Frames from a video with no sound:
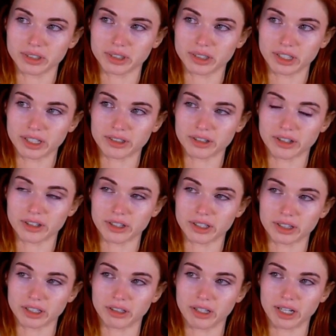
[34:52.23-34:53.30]
he has all like the
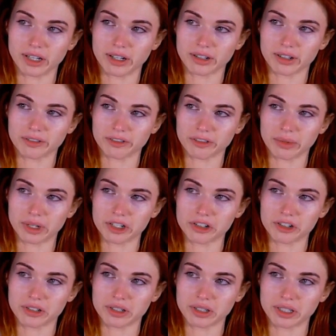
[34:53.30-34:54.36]
login
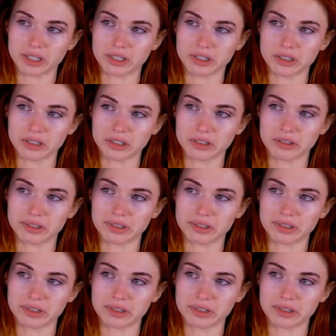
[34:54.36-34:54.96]
information of things, you know.